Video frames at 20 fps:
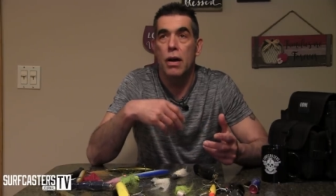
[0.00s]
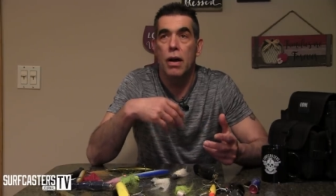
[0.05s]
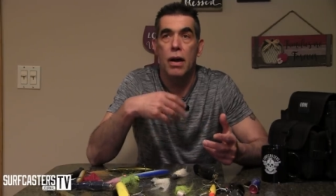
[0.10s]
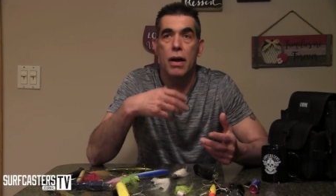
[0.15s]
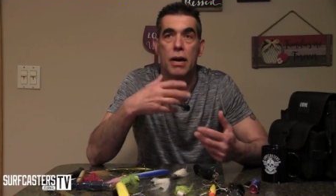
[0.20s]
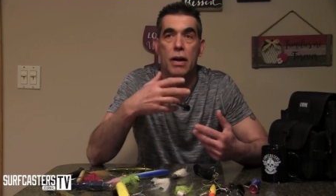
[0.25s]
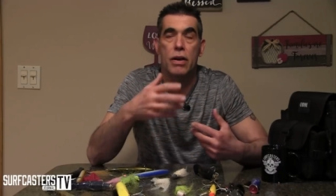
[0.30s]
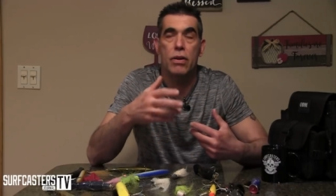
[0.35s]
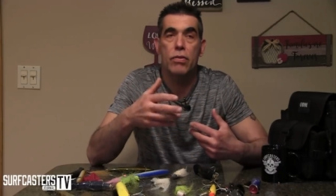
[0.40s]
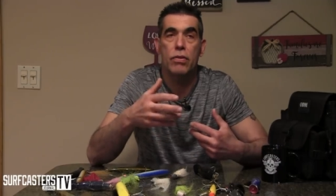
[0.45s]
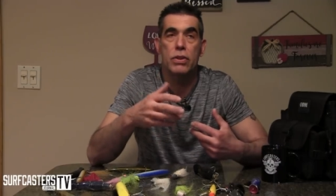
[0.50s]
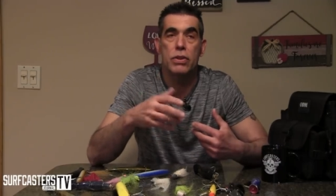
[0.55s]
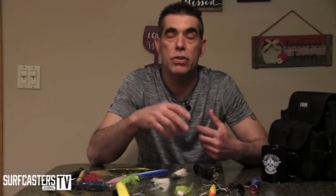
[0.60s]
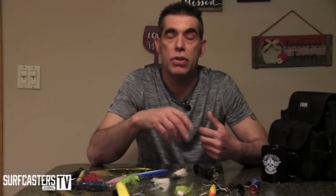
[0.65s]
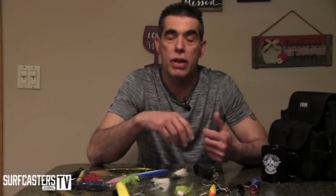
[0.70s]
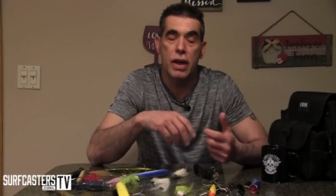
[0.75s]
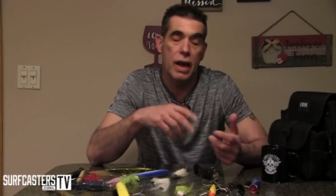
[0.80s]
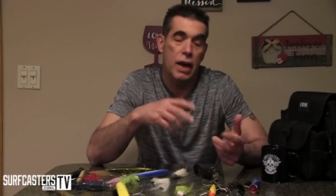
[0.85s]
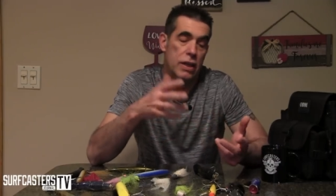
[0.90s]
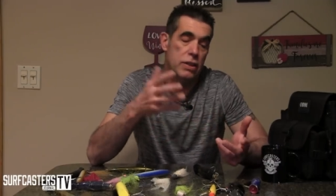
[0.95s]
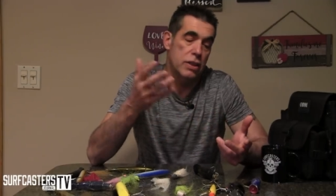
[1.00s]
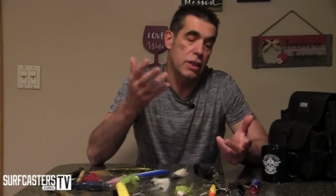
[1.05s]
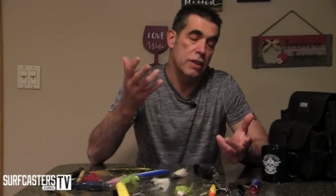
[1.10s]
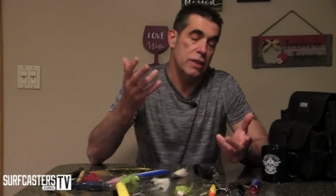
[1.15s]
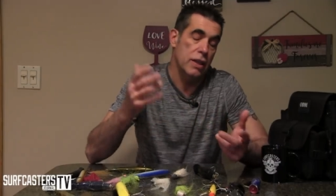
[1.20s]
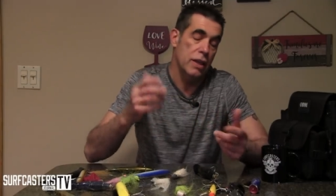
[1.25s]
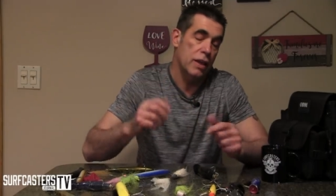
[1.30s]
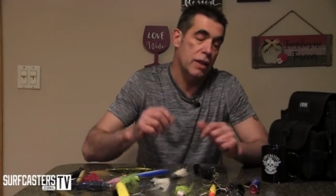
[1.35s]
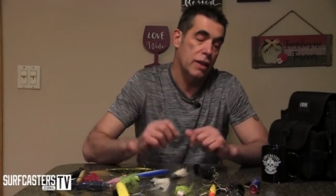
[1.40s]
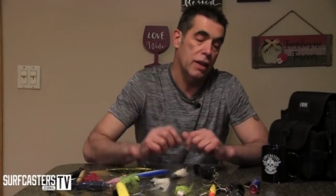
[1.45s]
Uh, increase your catch, I
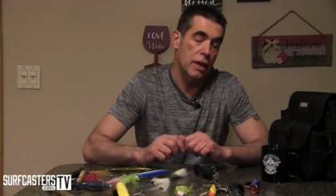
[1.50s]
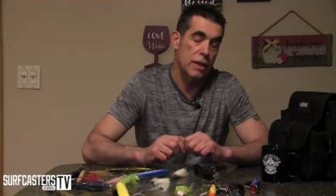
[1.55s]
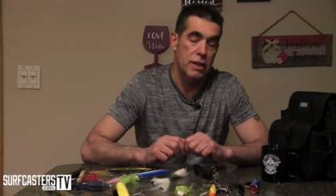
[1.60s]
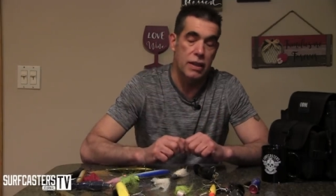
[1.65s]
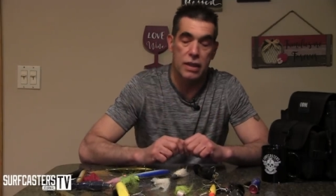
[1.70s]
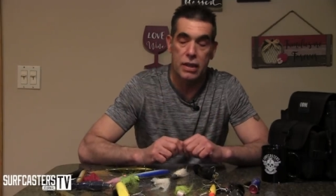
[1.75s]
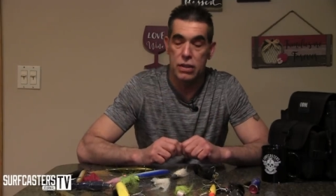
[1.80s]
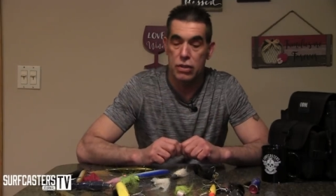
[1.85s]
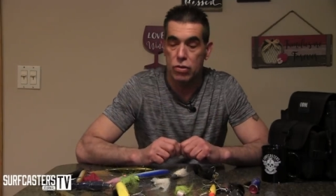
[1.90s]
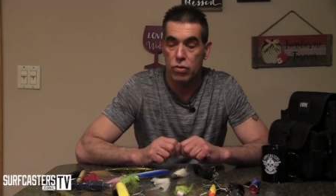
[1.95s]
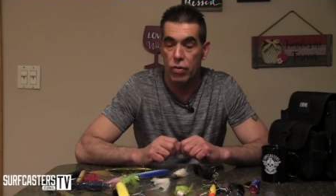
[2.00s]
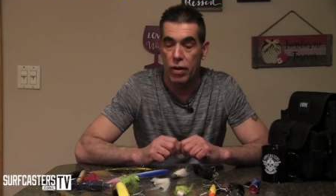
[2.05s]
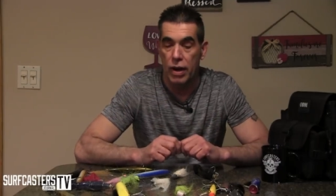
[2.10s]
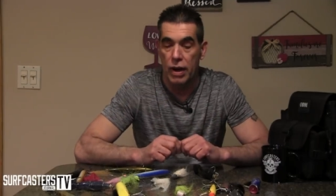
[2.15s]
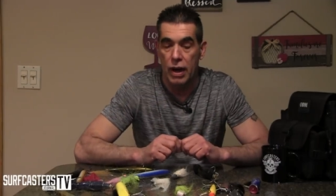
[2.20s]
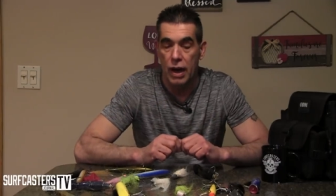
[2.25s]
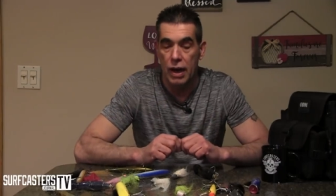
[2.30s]
think I think it's great.